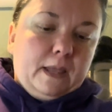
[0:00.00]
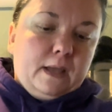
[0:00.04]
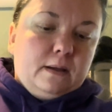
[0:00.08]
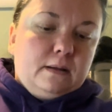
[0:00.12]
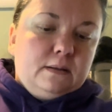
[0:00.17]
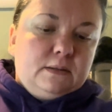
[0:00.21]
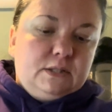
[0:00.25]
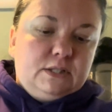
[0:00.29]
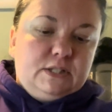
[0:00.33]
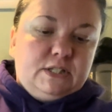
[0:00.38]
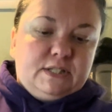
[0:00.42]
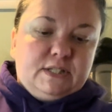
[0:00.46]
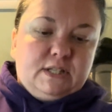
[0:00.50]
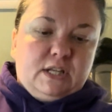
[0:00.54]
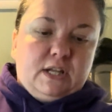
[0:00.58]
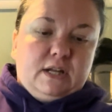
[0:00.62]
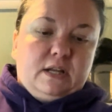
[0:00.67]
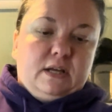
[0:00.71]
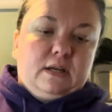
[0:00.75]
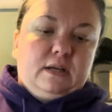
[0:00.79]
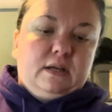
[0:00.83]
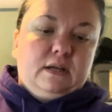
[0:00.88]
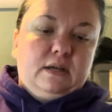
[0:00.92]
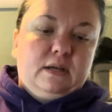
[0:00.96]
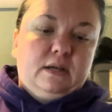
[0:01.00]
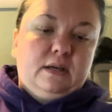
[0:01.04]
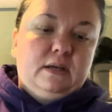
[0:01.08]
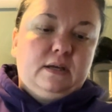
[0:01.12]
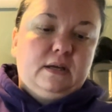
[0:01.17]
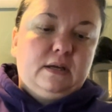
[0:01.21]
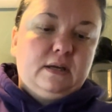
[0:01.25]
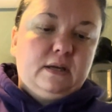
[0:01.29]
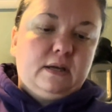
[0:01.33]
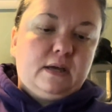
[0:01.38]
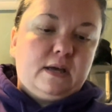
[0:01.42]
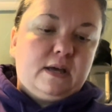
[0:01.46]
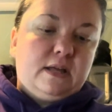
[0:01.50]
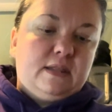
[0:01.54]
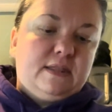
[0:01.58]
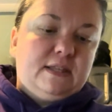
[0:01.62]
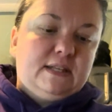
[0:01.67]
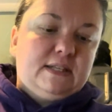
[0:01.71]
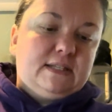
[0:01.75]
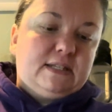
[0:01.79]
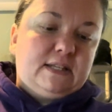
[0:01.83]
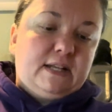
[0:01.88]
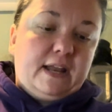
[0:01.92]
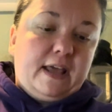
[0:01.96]
I'm just gonna cut
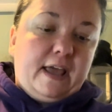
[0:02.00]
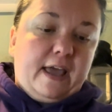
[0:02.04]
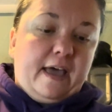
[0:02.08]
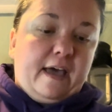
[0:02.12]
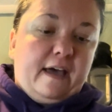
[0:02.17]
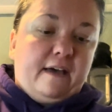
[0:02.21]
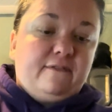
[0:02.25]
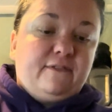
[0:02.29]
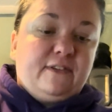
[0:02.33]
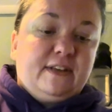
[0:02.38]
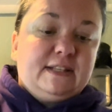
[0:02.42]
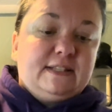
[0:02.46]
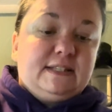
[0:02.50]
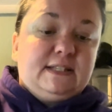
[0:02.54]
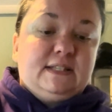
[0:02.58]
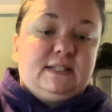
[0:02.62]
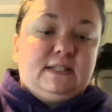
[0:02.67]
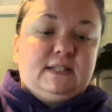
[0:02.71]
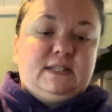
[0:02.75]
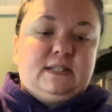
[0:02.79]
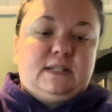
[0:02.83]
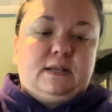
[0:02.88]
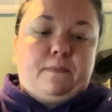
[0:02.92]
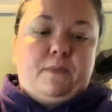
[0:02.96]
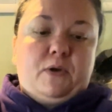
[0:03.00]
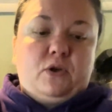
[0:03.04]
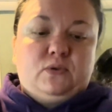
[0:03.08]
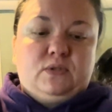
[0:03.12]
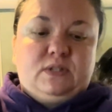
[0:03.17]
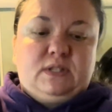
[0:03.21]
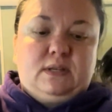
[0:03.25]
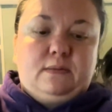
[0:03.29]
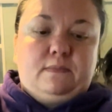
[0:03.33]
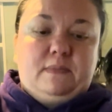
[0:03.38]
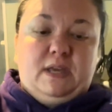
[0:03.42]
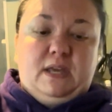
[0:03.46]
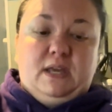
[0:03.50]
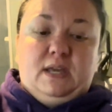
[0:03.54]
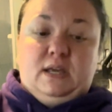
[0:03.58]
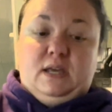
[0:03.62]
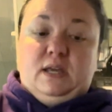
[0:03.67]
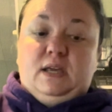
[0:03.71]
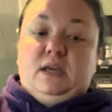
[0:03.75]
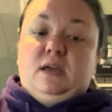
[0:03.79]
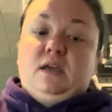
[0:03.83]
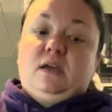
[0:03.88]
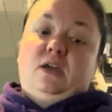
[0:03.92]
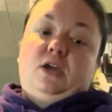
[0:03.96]
this in half because this is supposed to
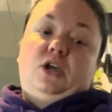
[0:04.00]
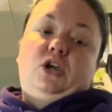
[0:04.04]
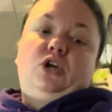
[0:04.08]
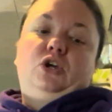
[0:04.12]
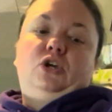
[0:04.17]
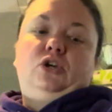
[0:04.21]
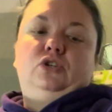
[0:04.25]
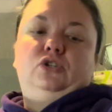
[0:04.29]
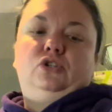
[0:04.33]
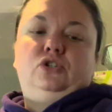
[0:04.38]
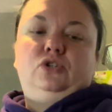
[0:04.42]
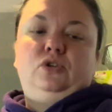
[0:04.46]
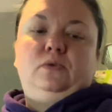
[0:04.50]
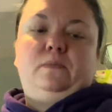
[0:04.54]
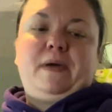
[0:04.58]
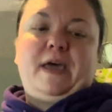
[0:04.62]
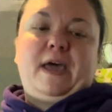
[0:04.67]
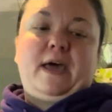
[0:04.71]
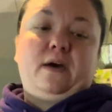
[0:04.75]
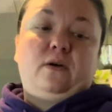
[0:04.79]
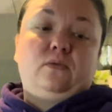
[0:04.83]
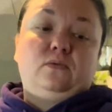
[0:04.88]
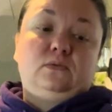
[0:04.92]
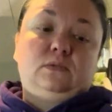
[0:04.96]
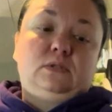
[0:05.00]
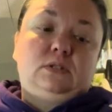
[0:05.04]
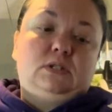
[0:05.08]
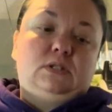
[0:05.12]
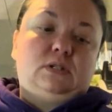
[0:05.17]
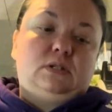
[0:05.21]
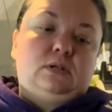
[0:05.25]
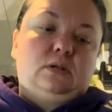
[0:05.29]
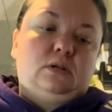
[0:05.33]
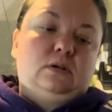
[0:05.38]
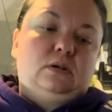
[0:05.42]
be 2 pounds.